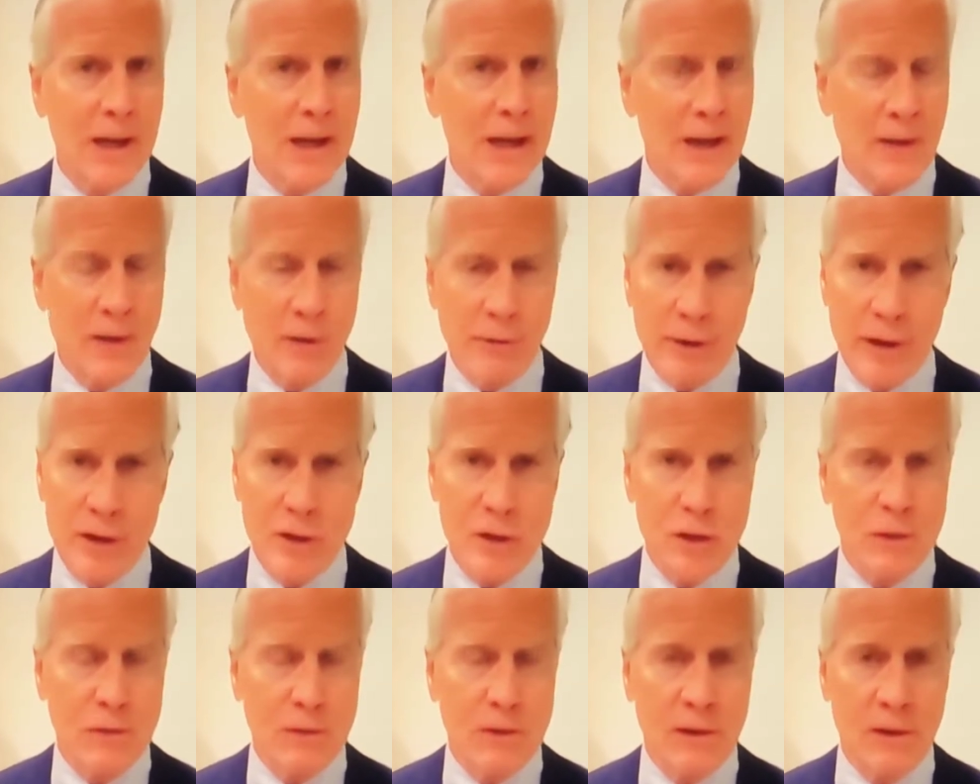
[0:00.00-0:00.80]
And the
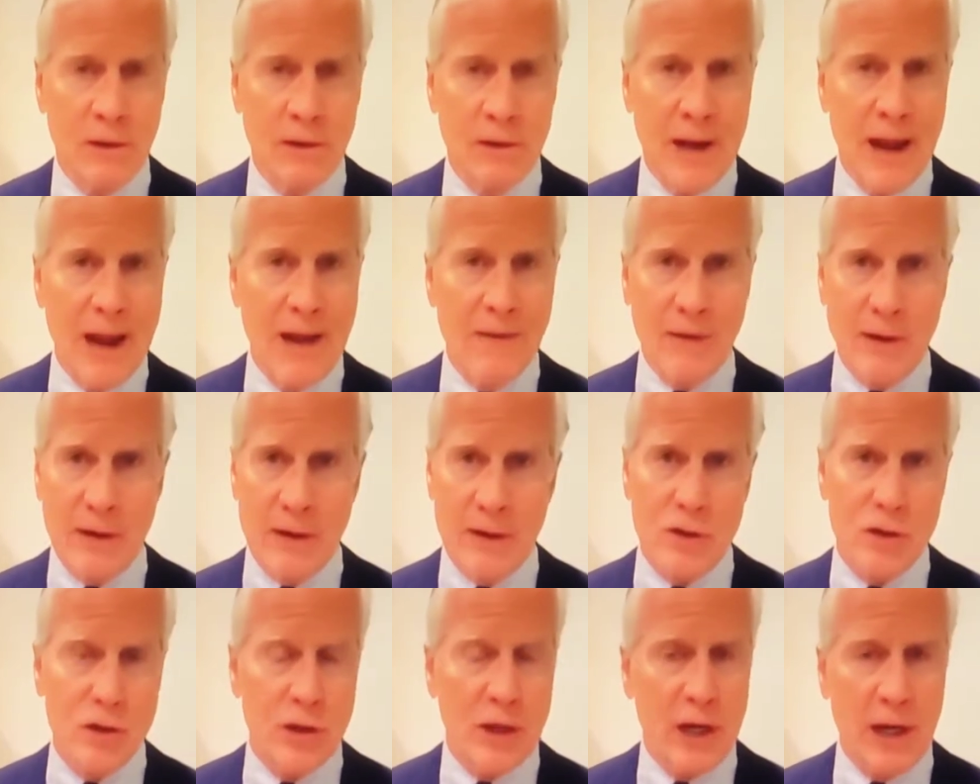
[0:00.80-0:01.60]
Russian Navy
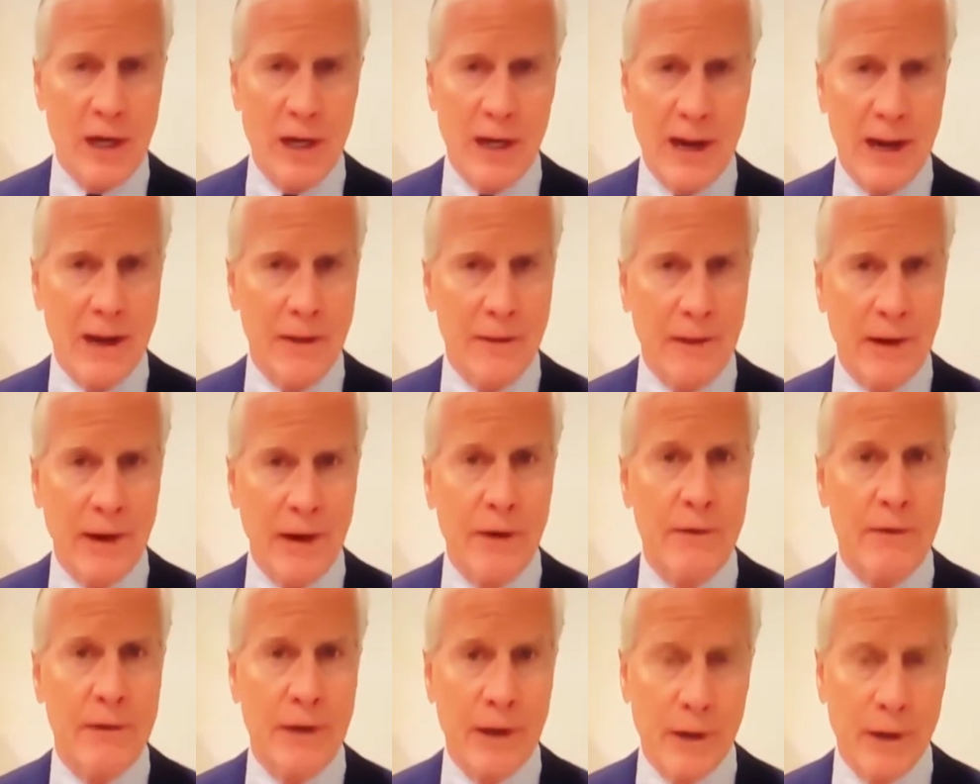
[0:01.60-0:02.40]
is sitting down
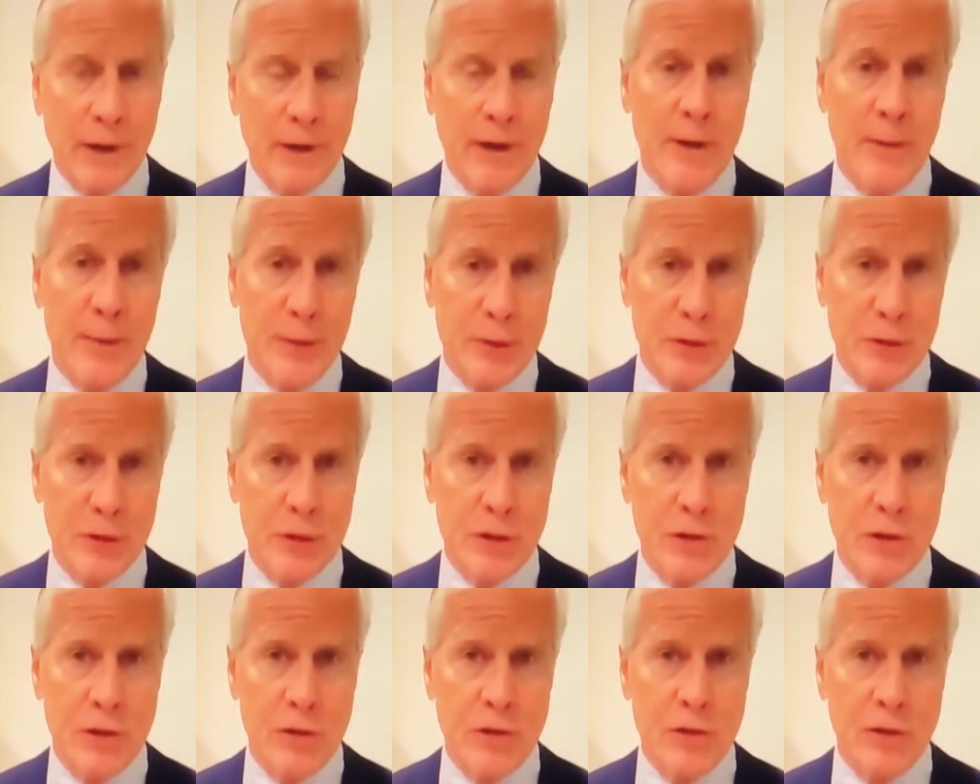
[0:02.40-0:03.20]
there, and they're in a
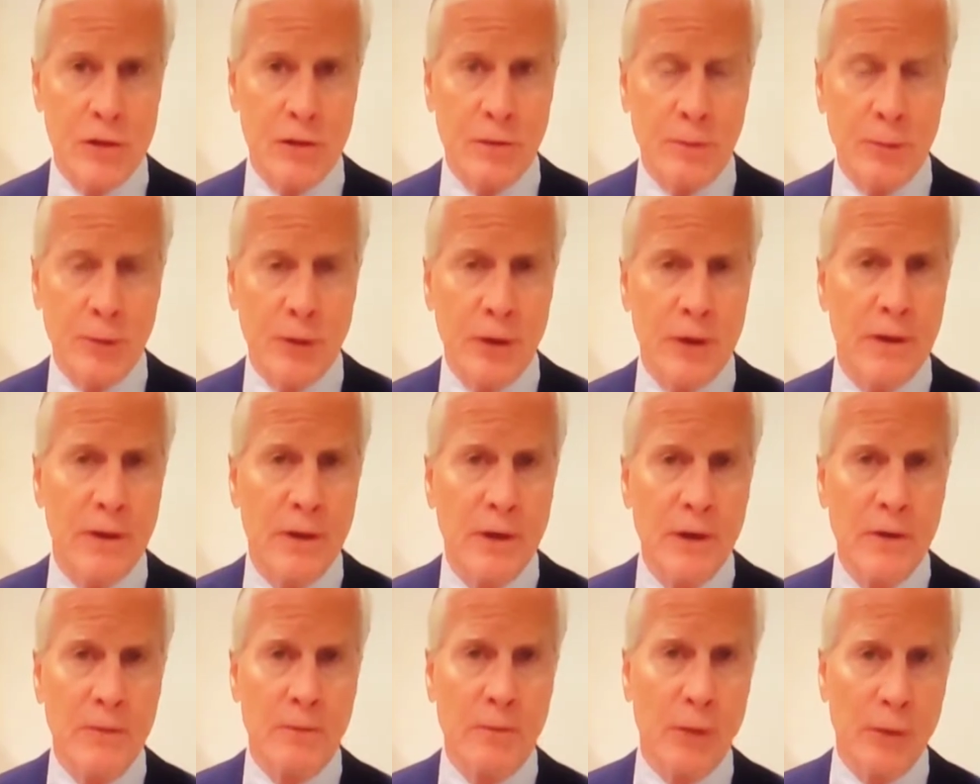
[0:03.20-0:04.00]
position to put
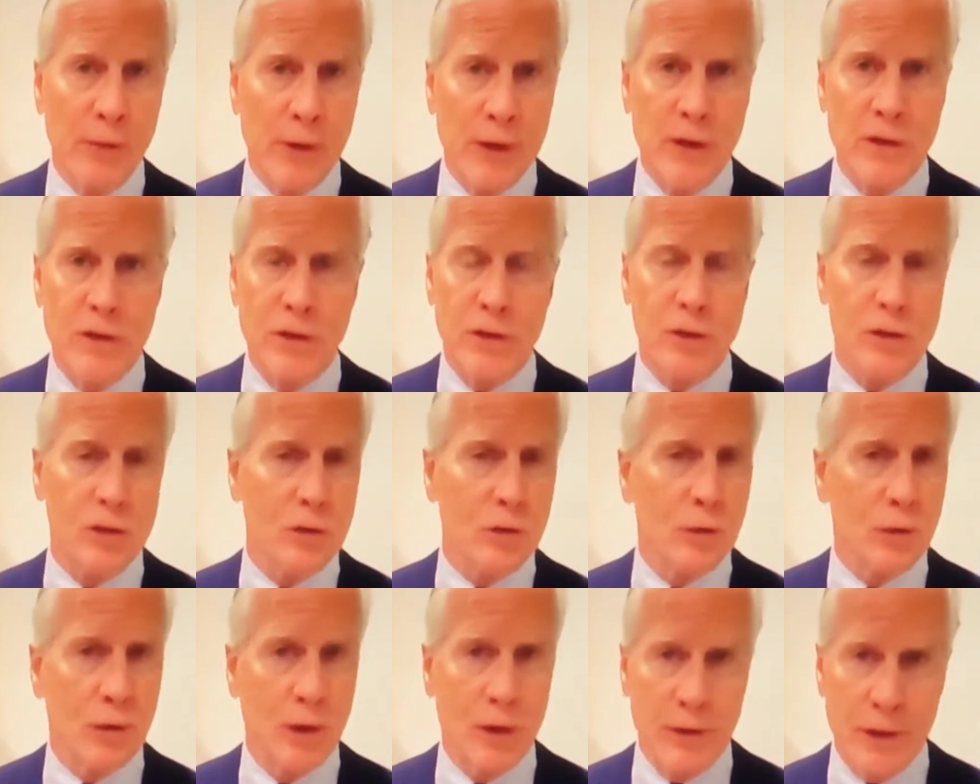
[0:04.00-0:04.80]
Marines
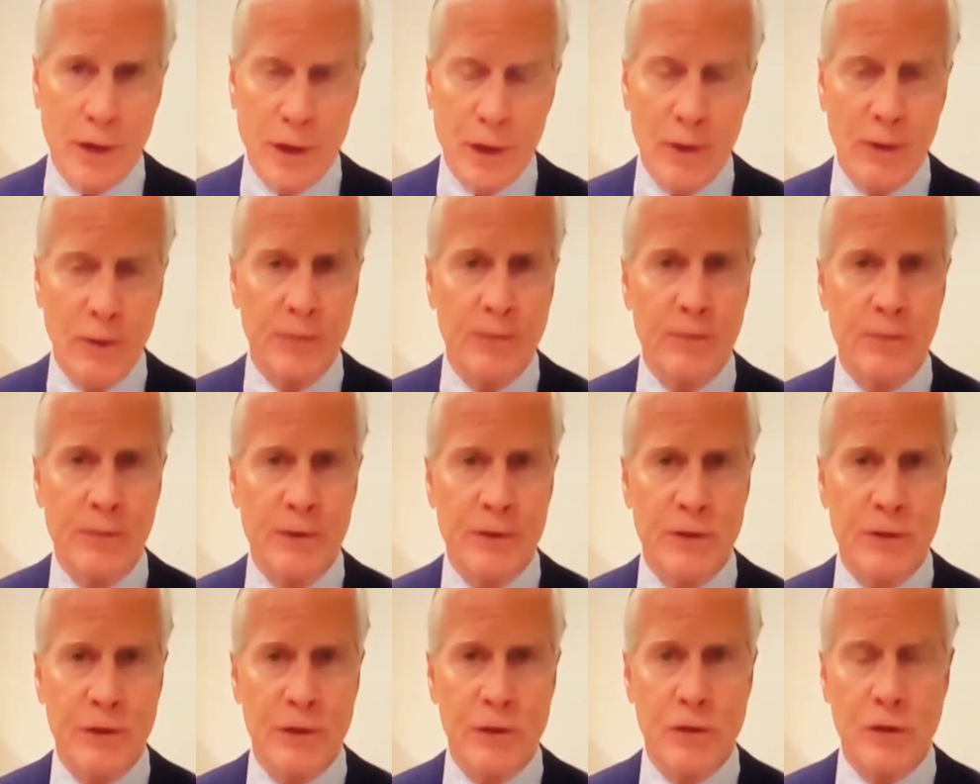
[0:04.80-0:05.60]
ashore, and they're in
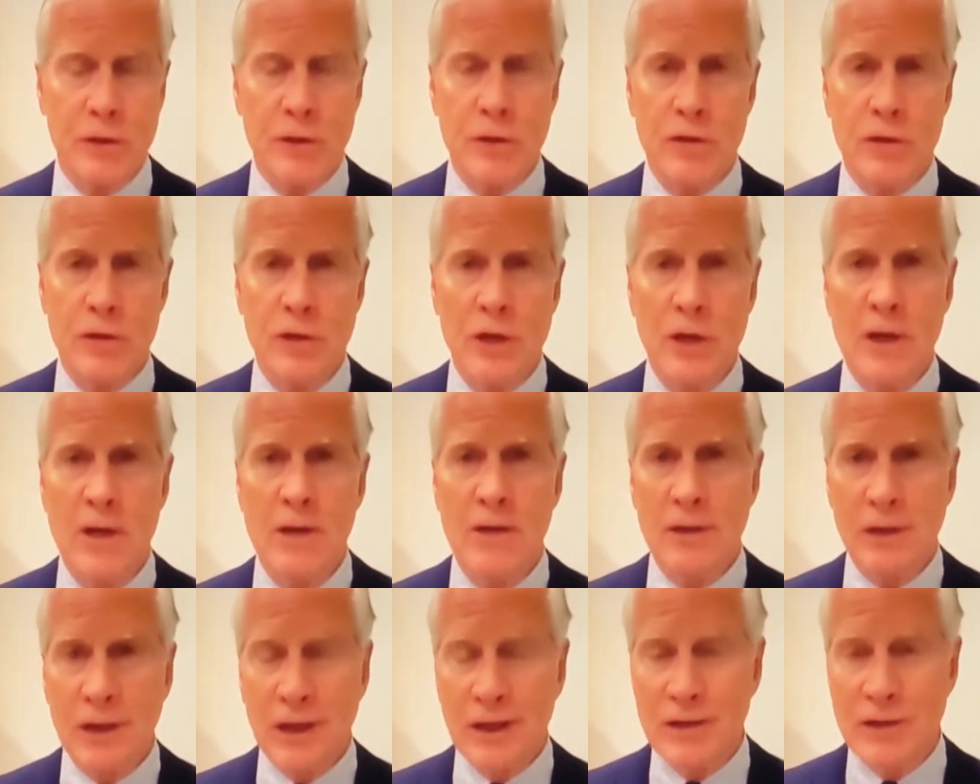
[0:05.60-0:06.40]
positions
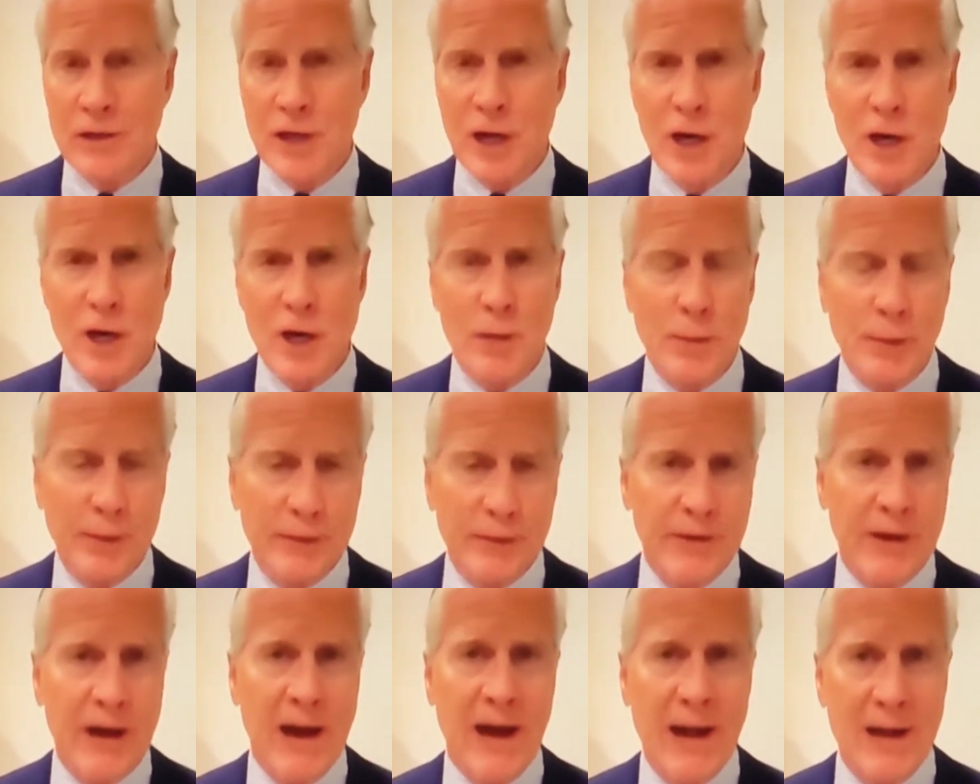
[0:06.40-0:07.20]
to continue to
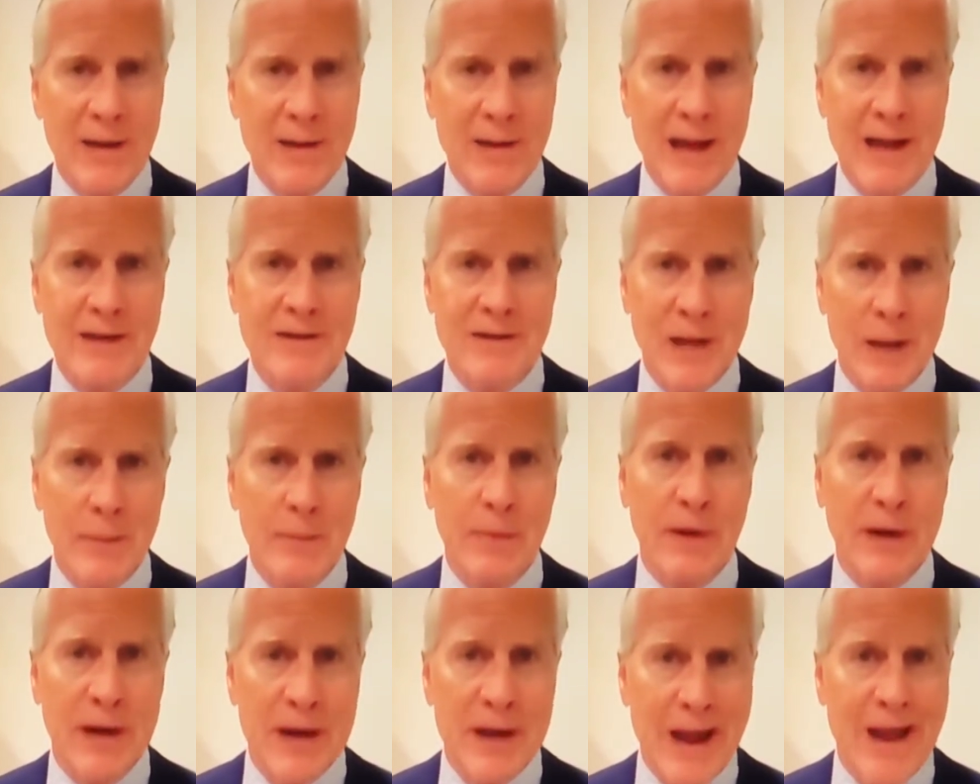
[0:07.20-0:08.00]
provide that
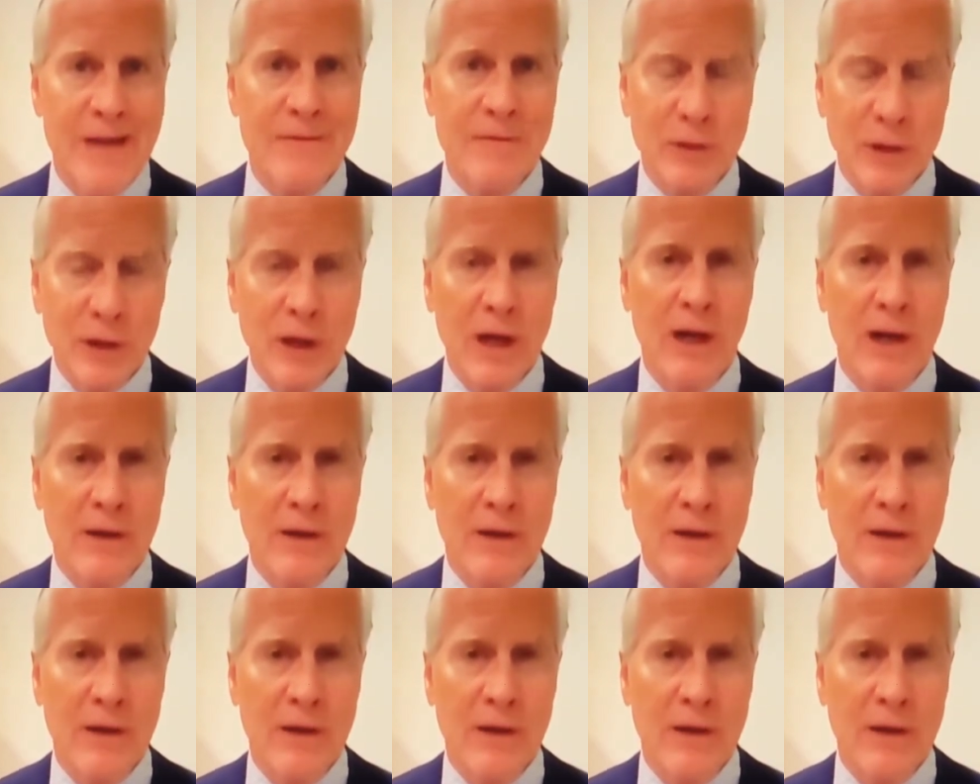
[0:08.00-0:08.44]
type of naval